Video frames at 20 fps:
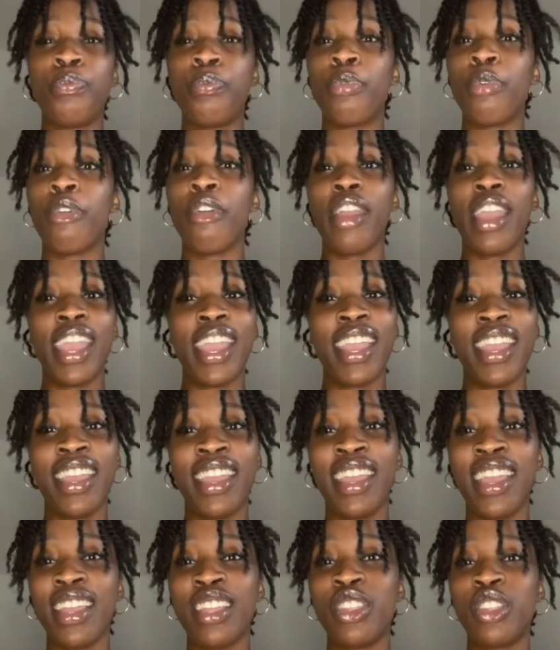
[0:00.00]

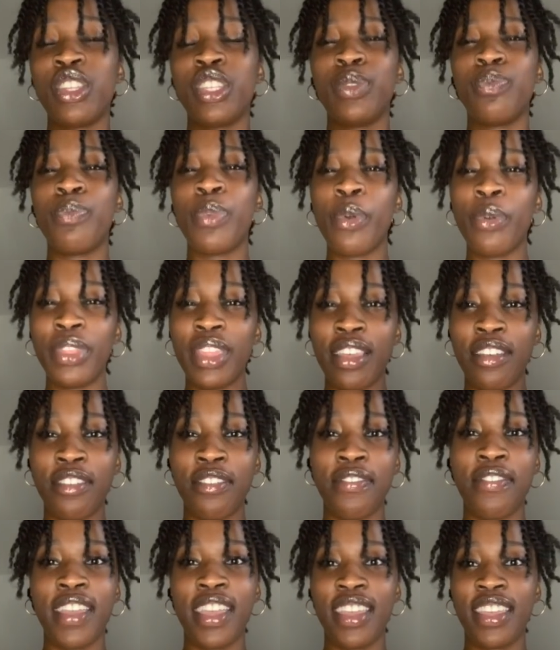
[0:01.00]
pray and just build that
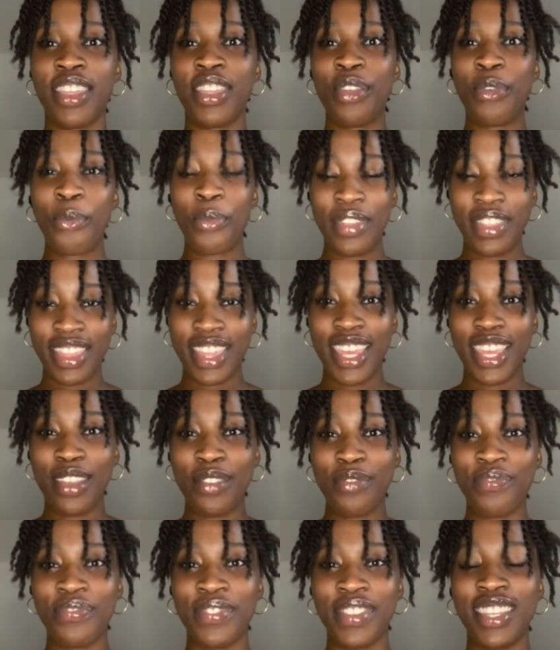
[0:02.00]
faith with
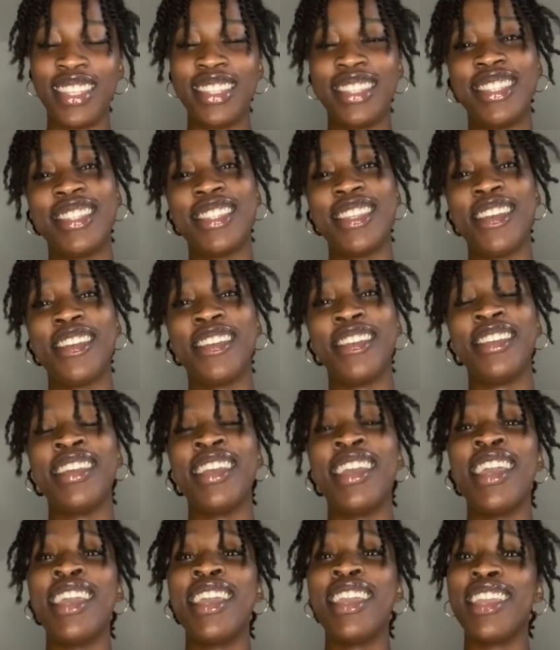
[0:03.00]
him. And so,
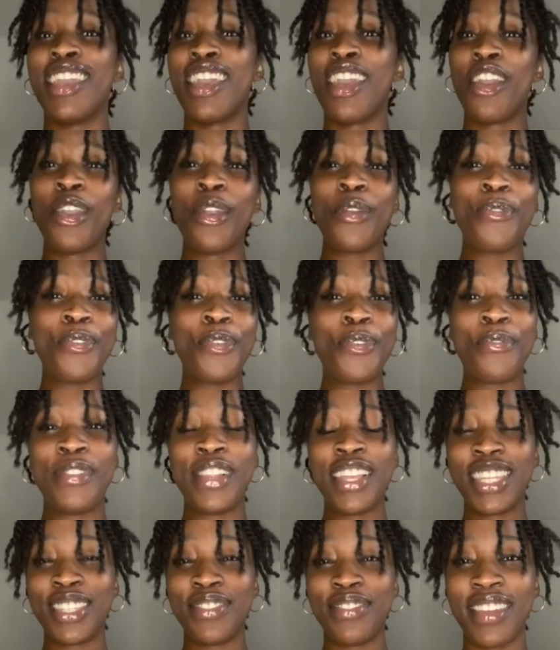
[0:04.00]
yeah, I hope you're
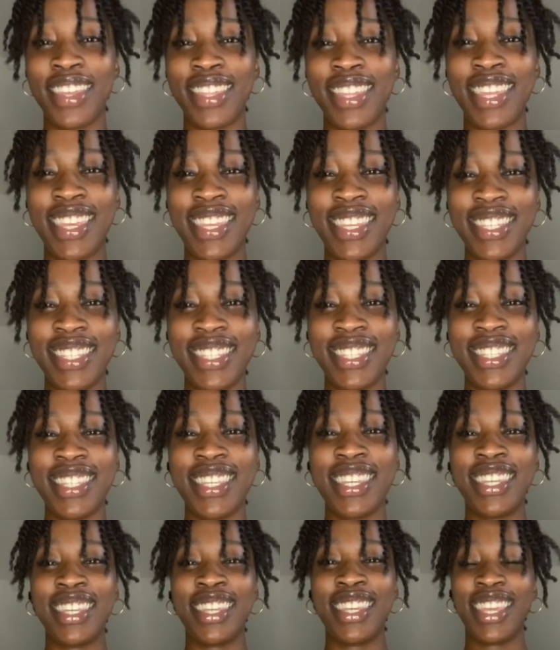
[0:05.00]
blessed by this
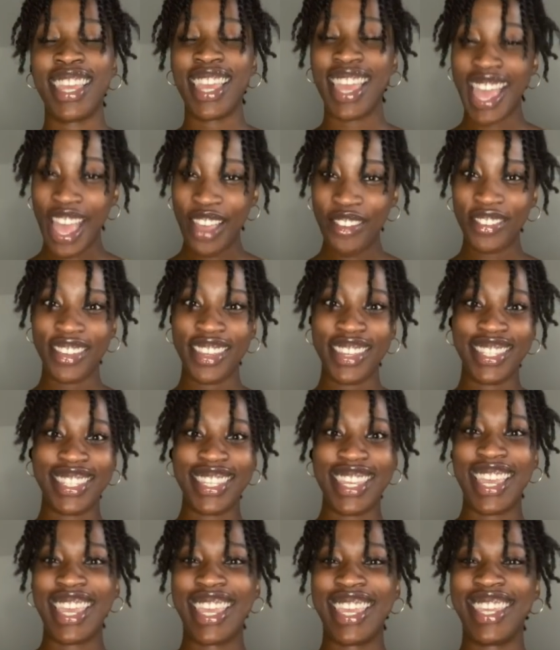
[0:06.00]
and have a good
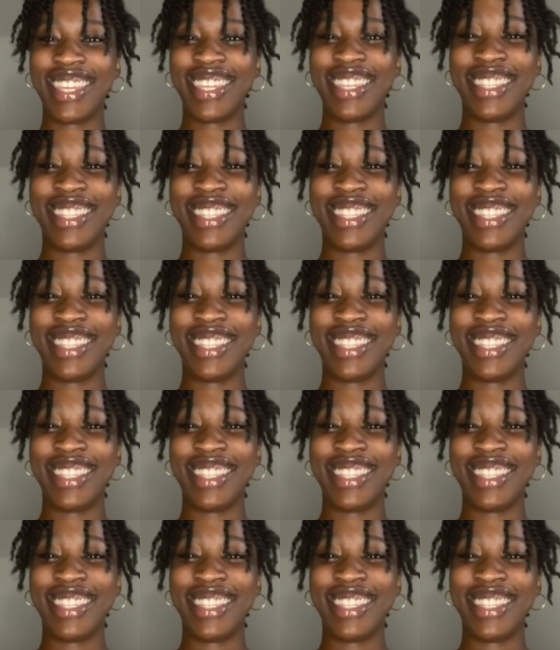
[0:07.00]
day.